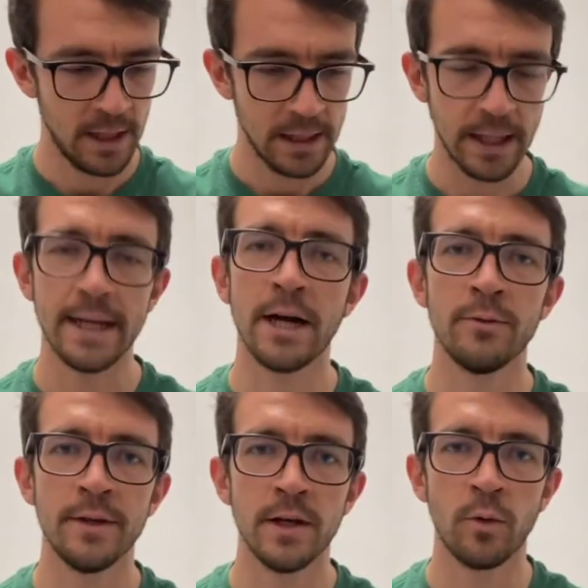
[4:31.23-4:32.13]
laid
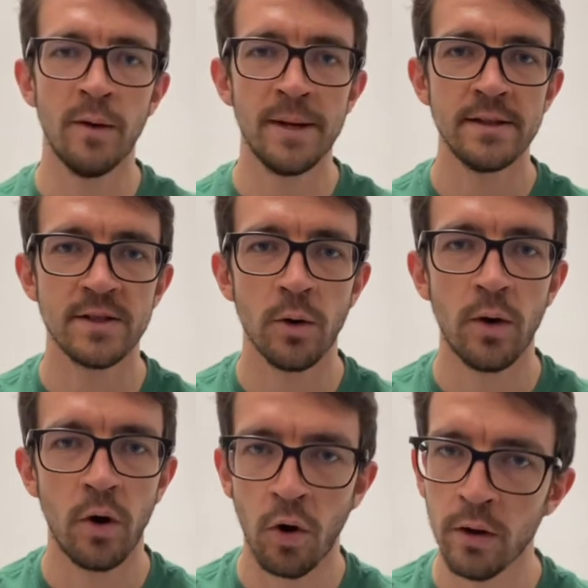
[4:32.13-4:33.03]
out the equipment
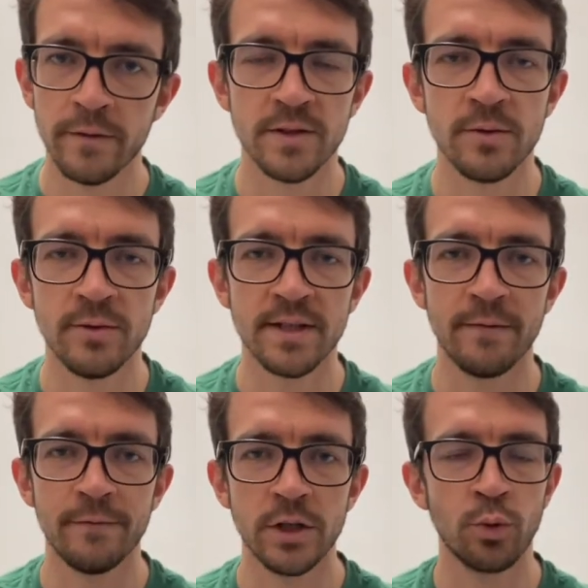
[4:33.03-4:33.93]
so all of the students
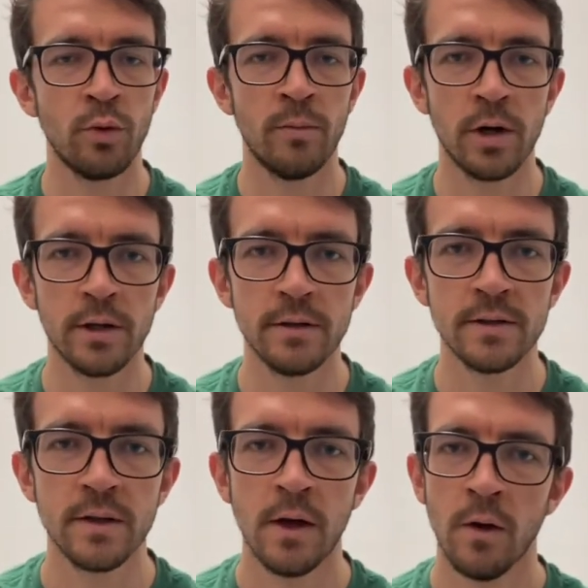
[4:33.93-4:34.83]
have visual markers,